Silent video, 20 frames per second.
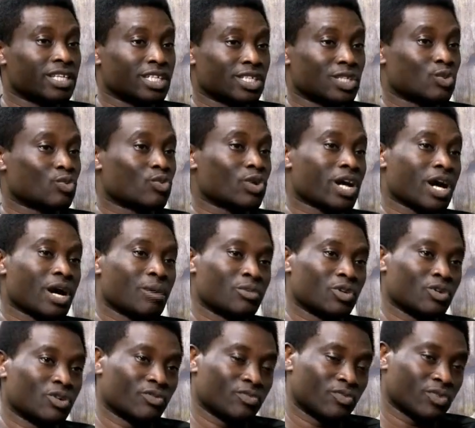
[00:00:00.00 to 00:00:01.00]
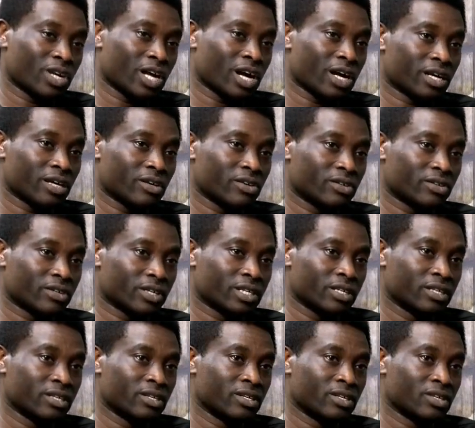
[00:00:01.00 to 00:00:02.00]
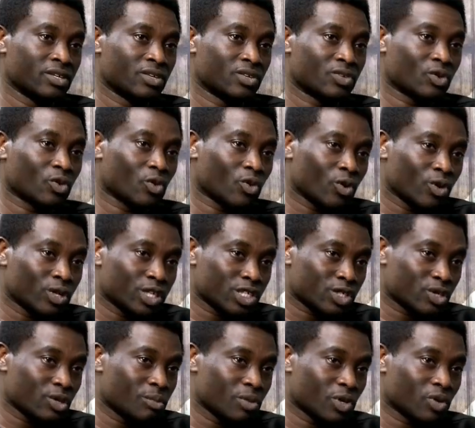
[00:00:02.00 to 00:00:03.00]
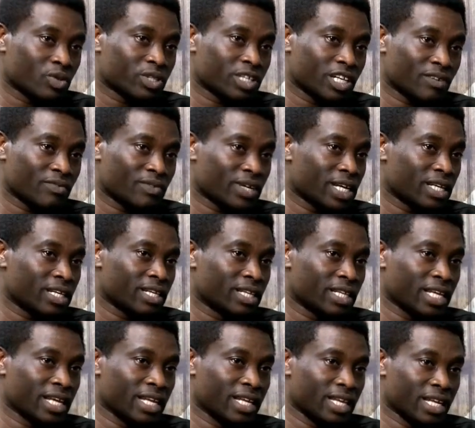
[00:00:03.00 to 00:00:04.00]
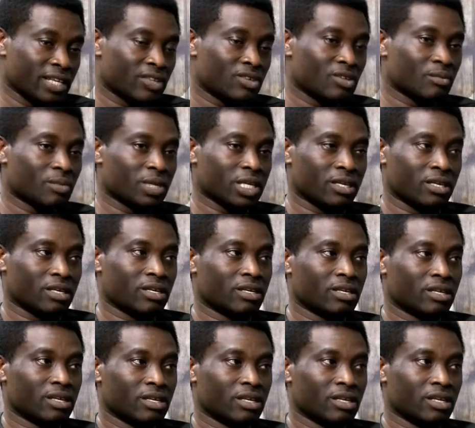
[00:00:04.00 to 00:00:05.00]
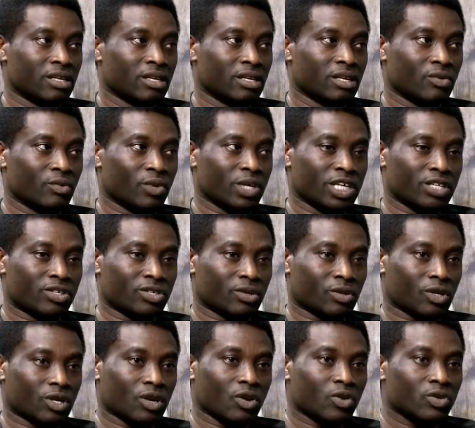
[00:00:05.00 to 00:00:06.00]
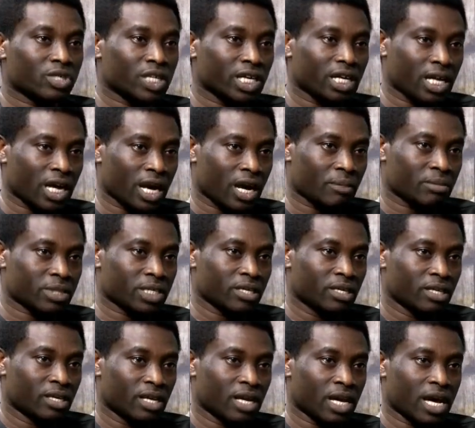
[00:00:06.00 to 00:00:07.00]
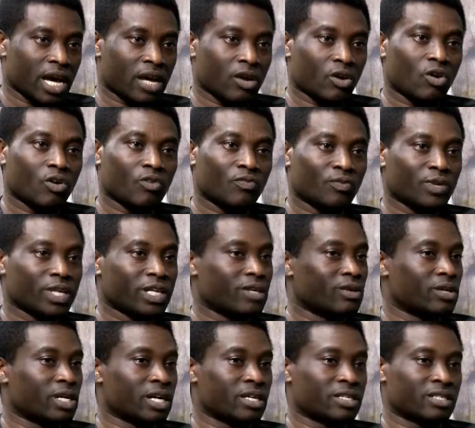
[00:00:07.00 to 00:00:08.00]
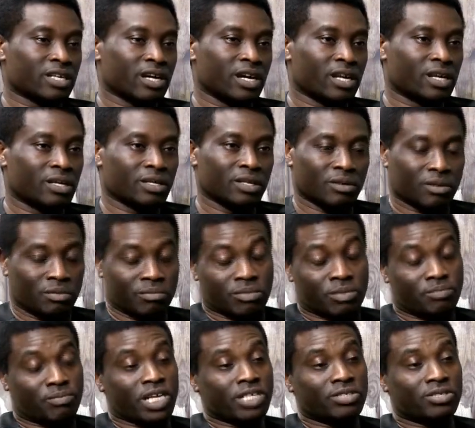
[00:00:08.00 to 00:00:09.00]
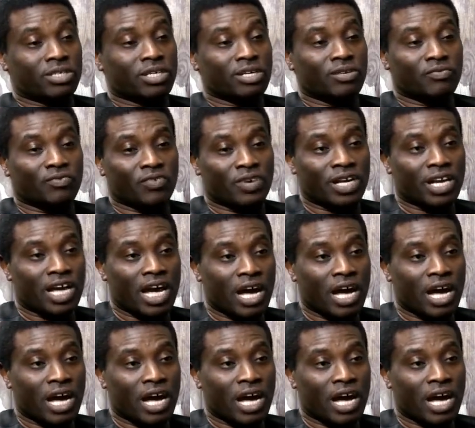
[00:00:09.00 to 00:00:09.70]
This is what I'm doing for that country. So all this loophole, definitely they need to be. We need to close the gaps. And hopefully, as our president for